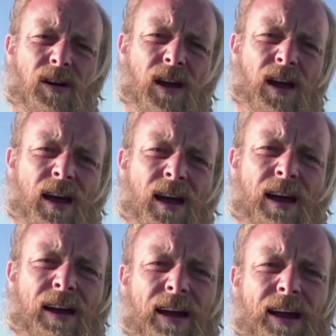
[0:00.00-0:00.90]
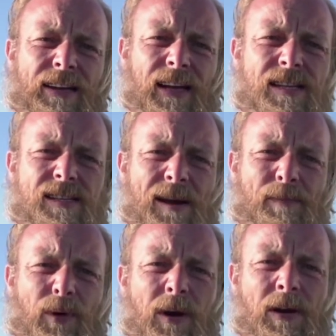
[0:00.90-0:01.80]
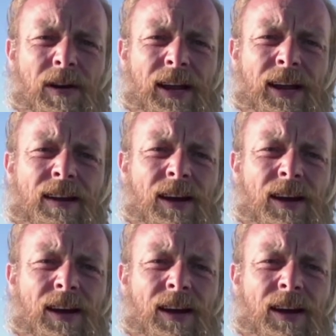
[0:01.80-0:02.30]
at least temporarily,